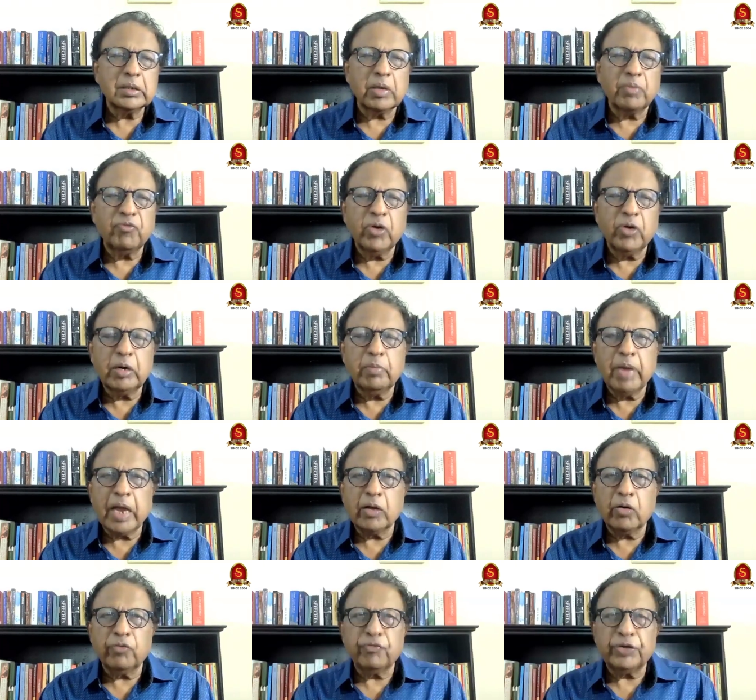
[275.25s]
Some World
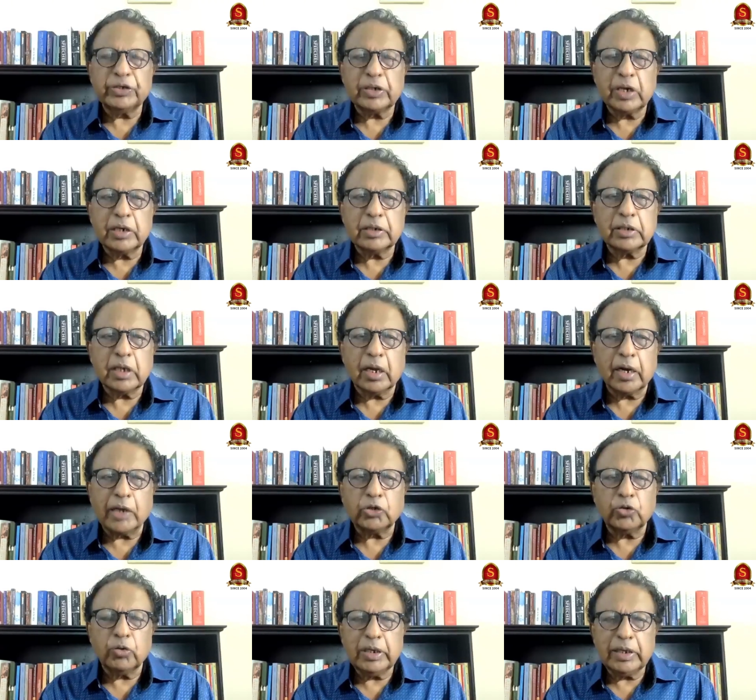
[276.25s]
Bank officials are
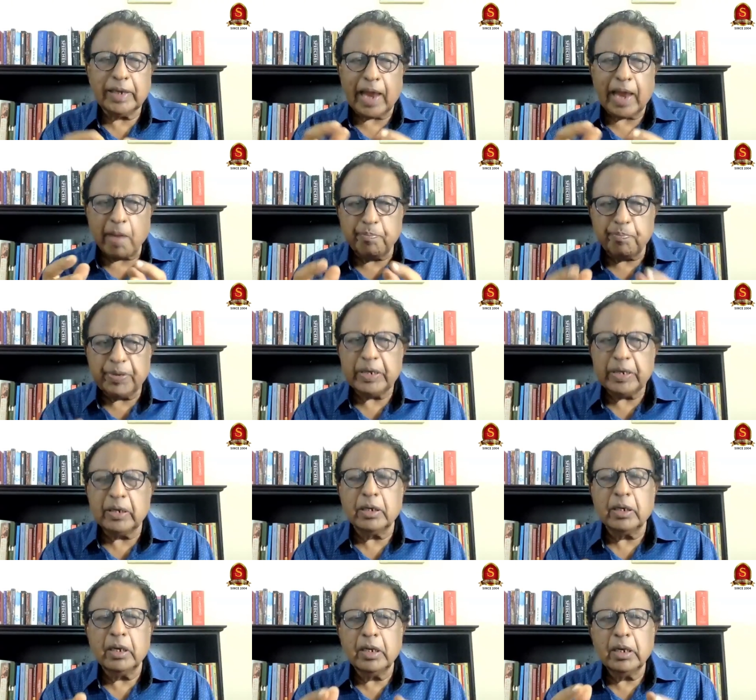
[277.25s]
actually camping
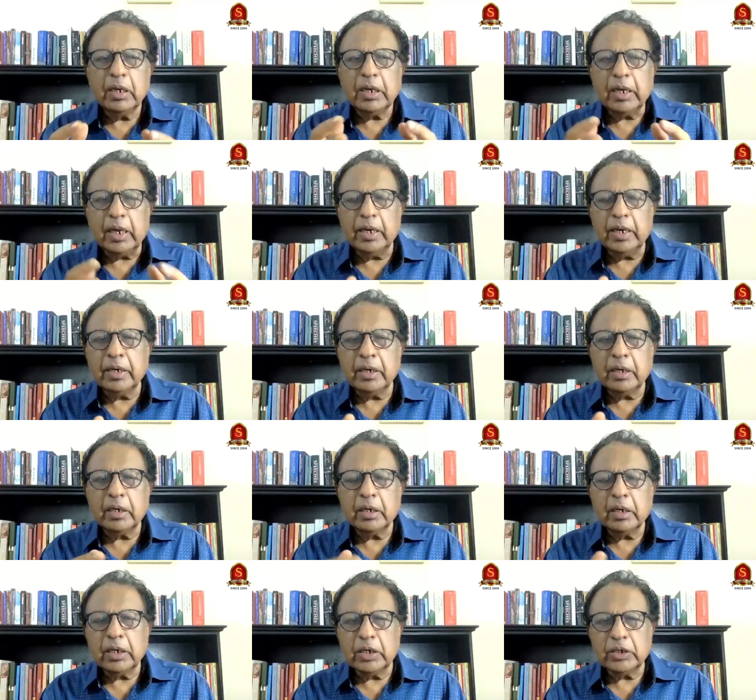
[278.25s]
in
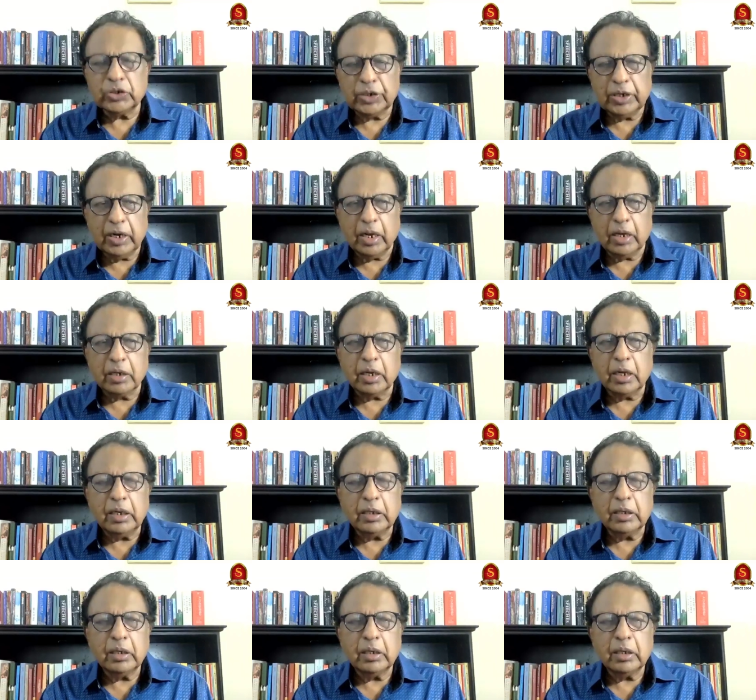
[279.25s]
uh, Sri Lanka,